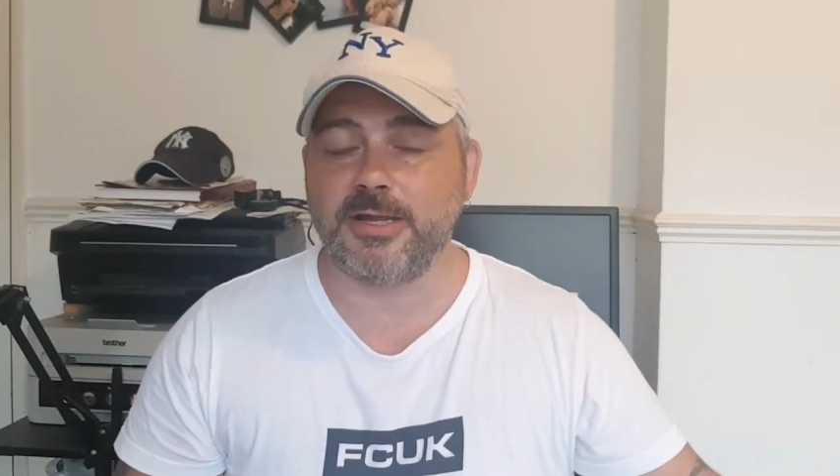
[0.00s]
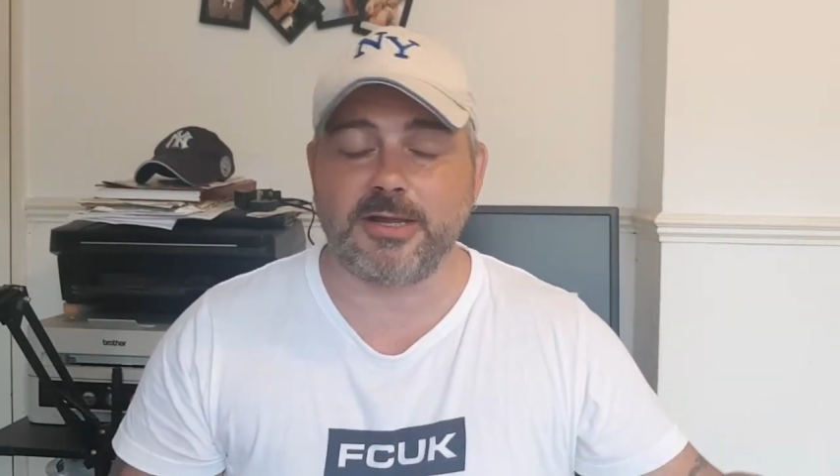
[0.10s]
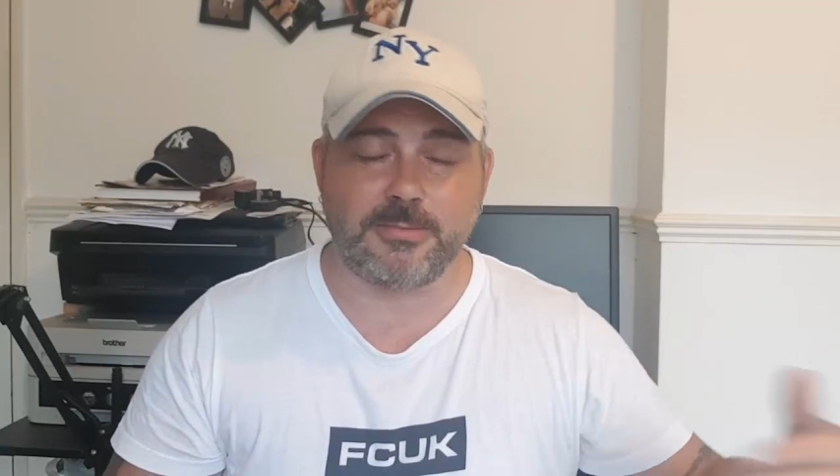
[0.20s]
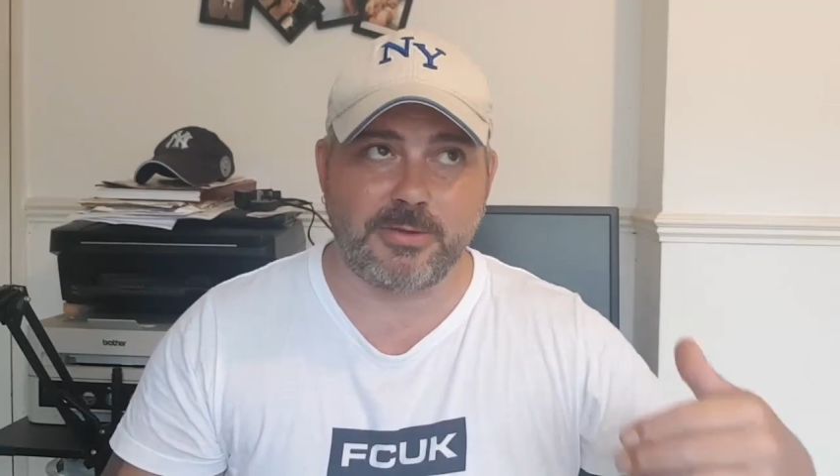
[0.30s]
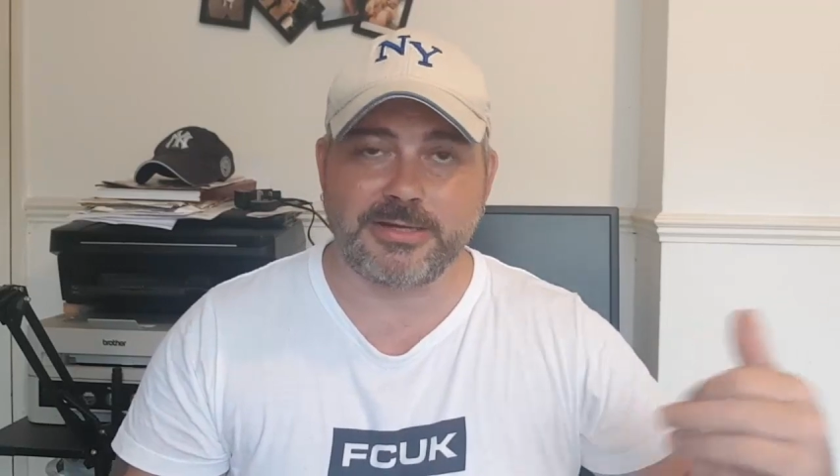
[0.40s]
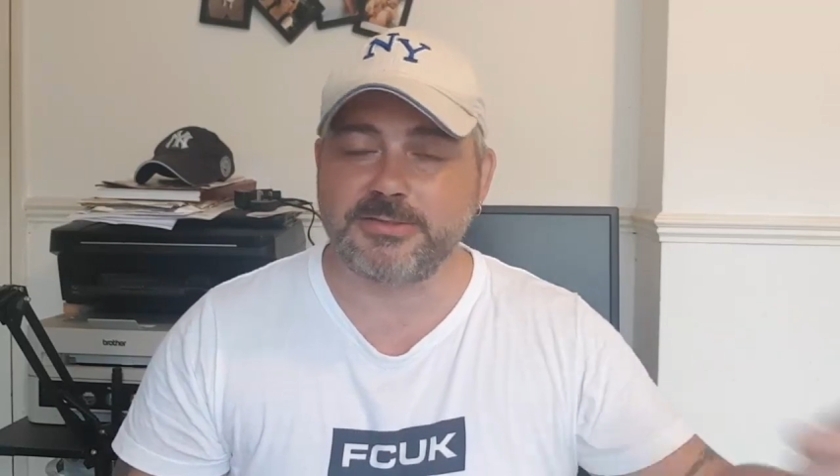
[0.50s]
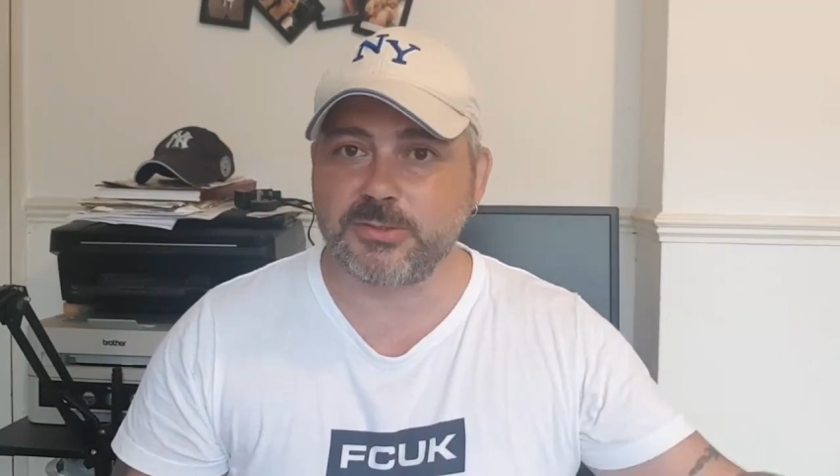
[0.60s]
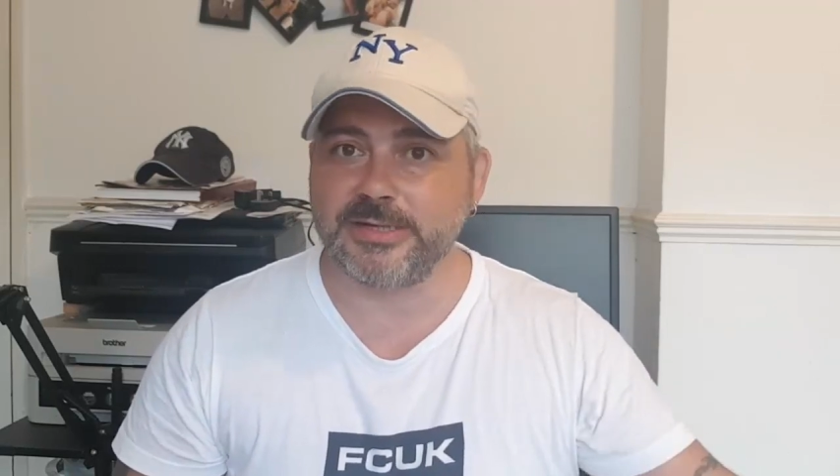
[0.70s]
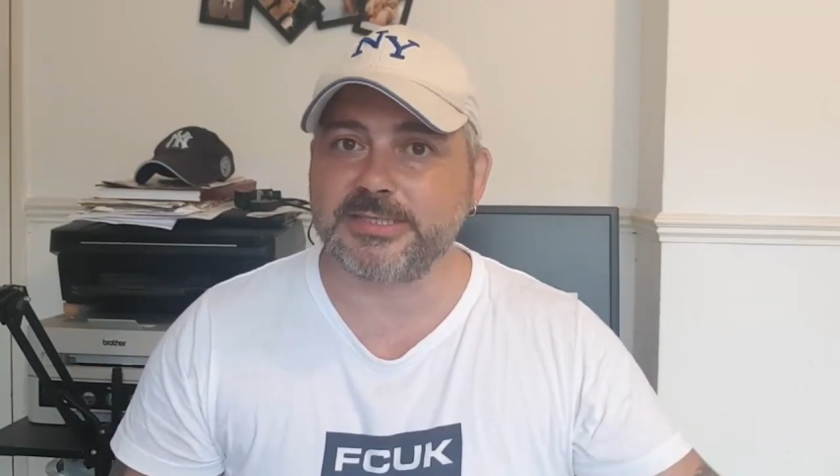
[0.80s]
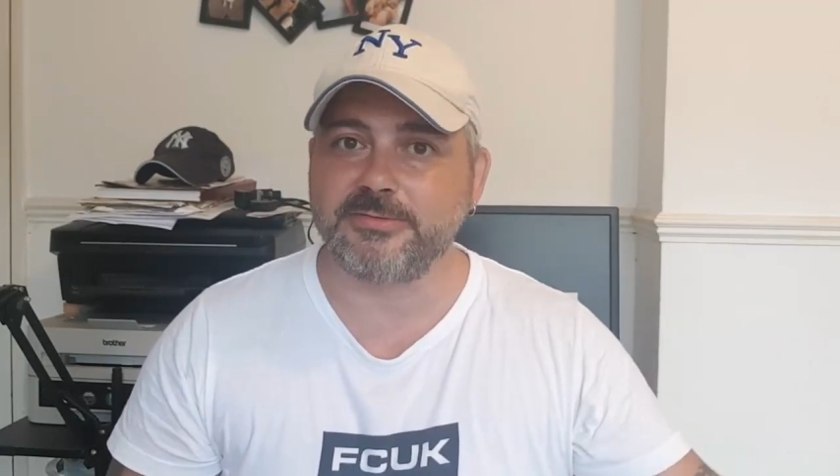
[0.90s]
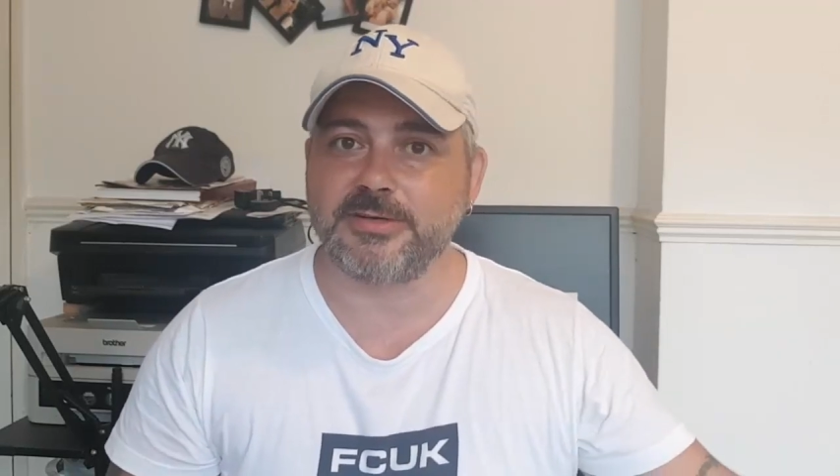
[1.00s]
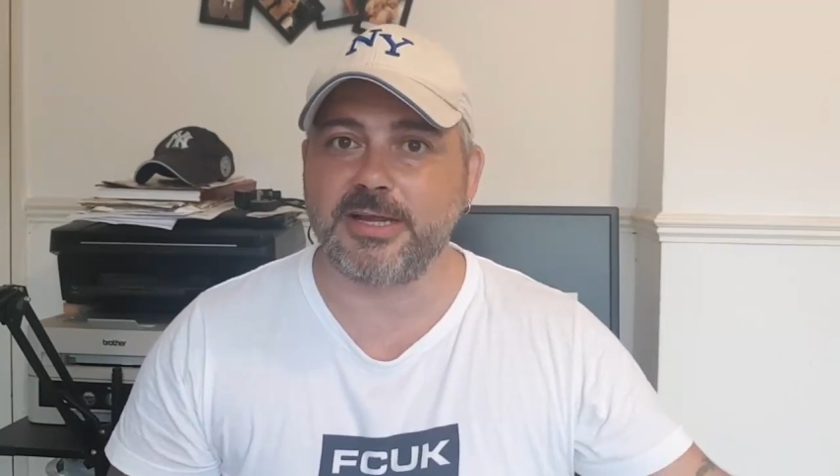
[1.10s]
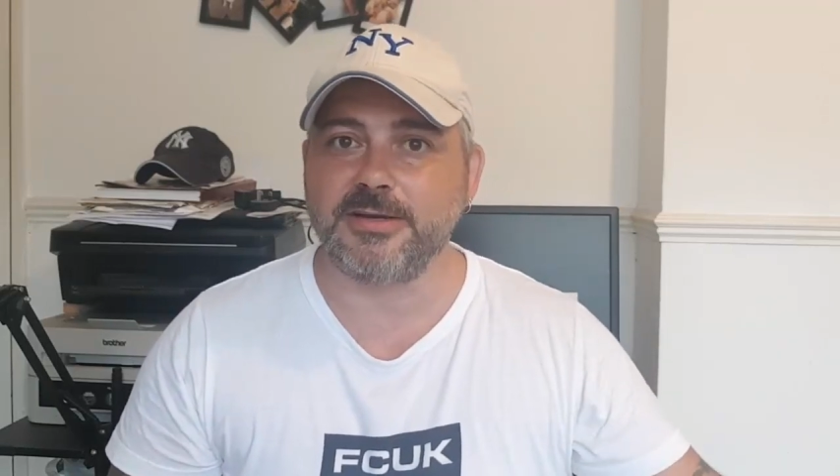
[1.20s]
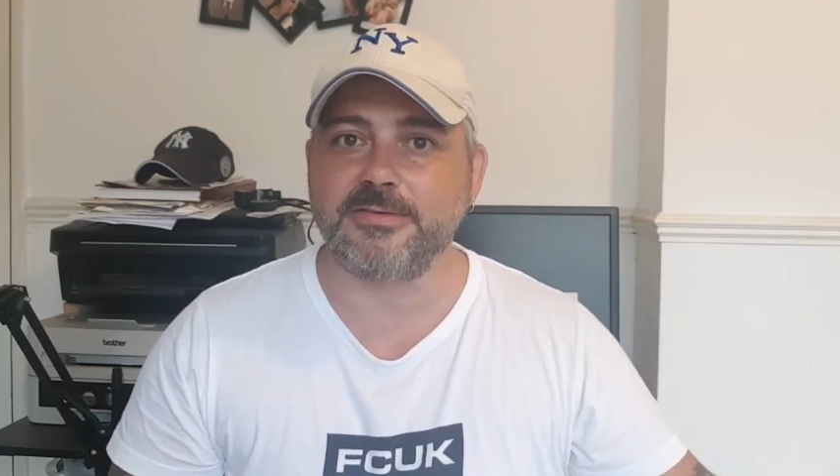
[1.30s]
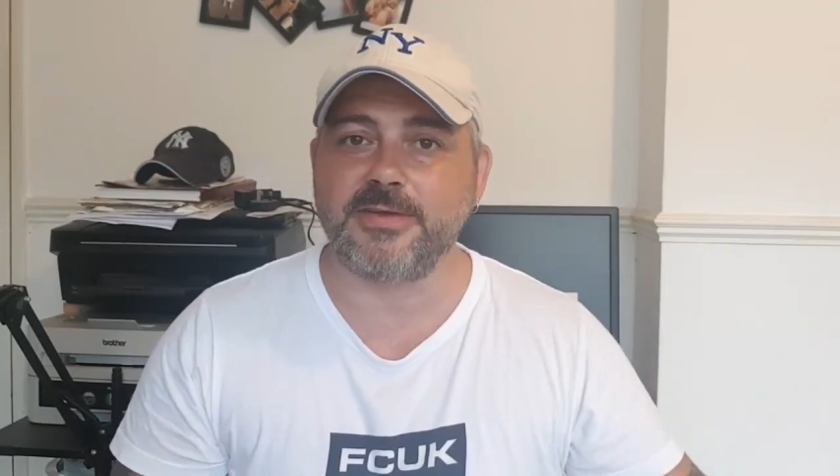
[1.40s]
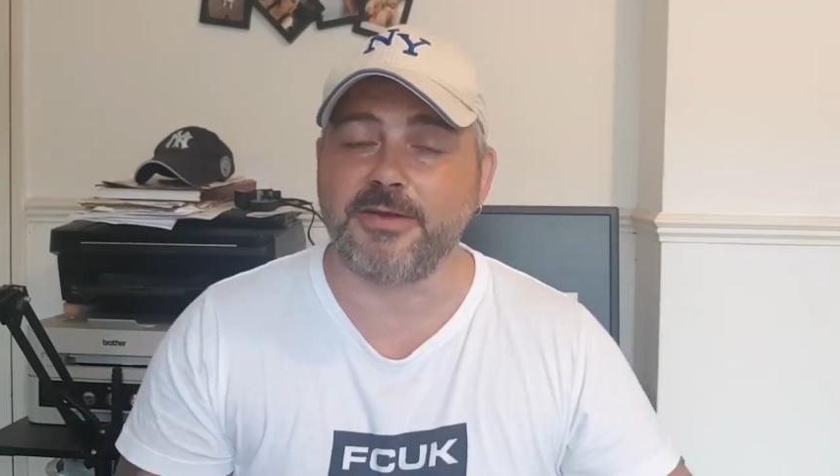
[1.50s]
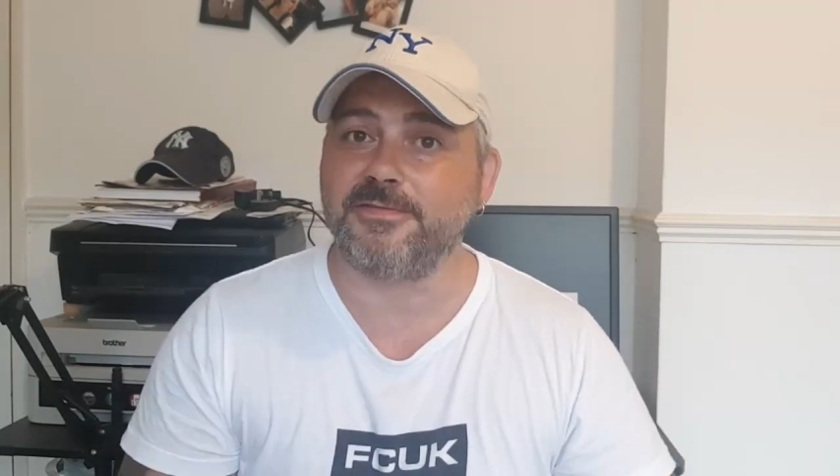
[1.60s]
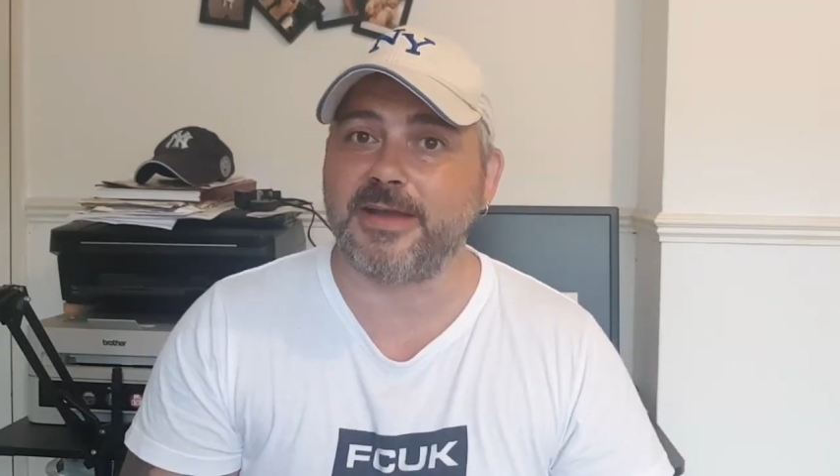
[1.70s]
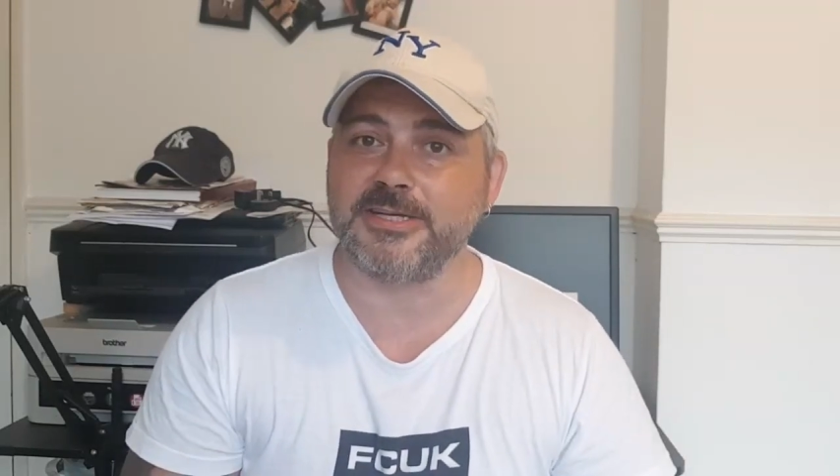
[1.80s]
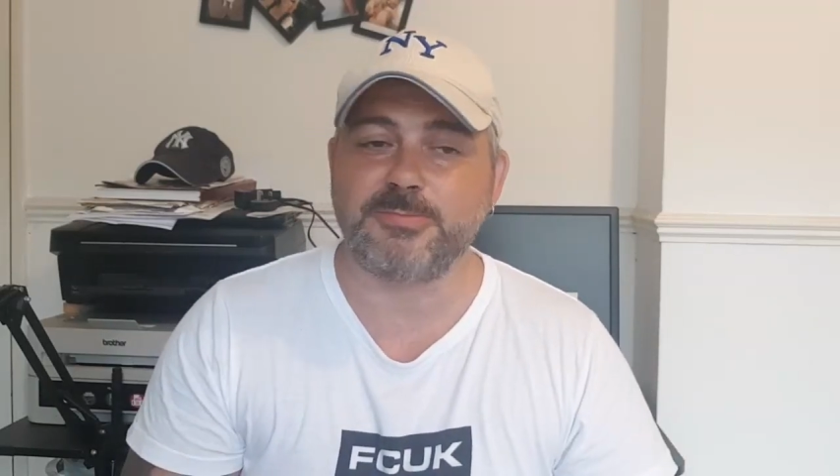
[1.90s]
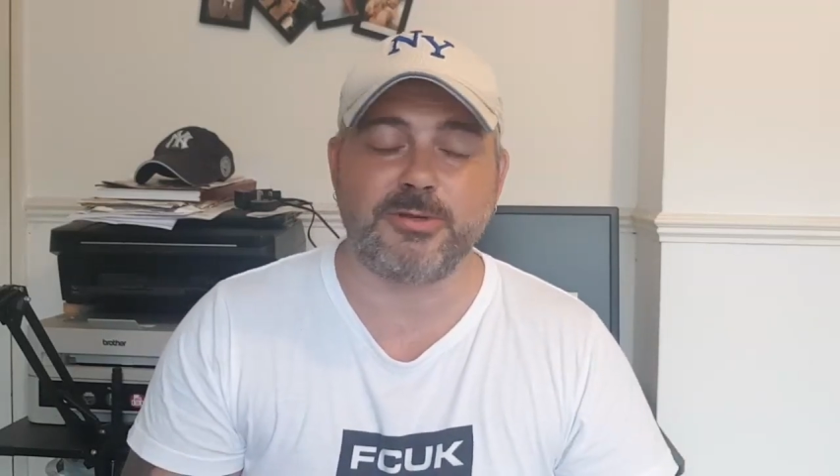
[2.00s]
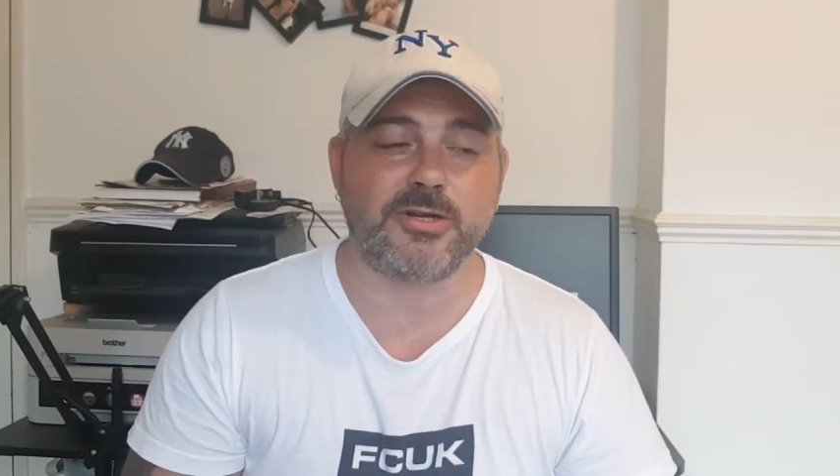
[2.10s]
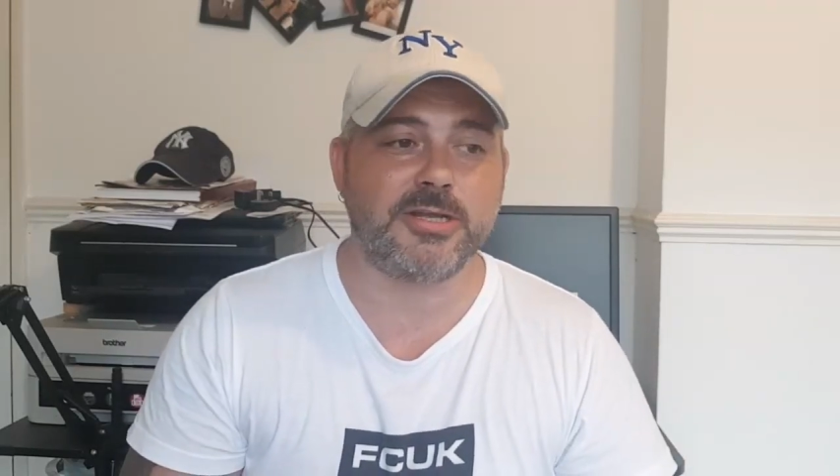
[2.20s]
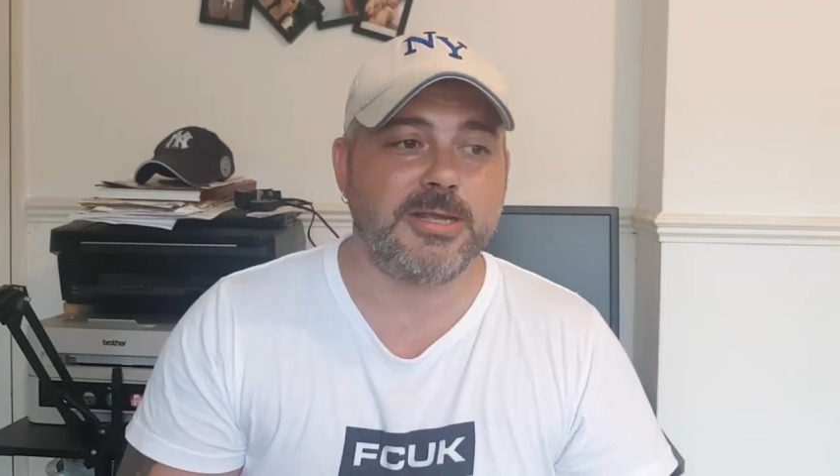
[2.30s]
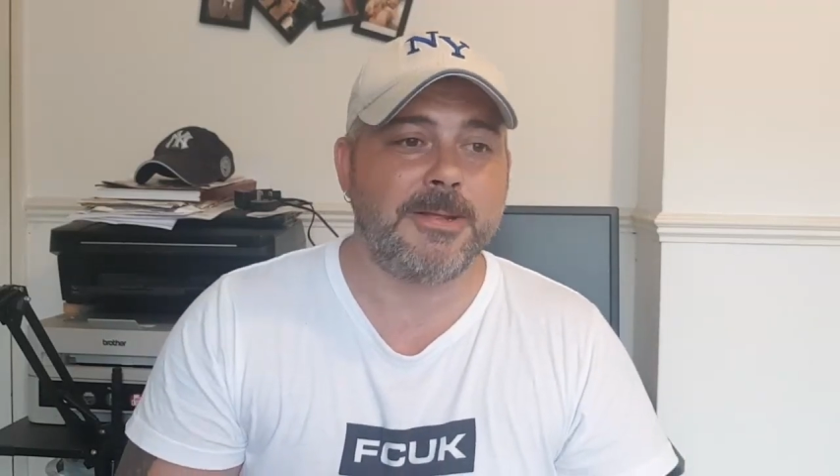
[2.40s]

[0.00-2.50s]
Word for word: uh, on my Twitter and, and, and Facebook.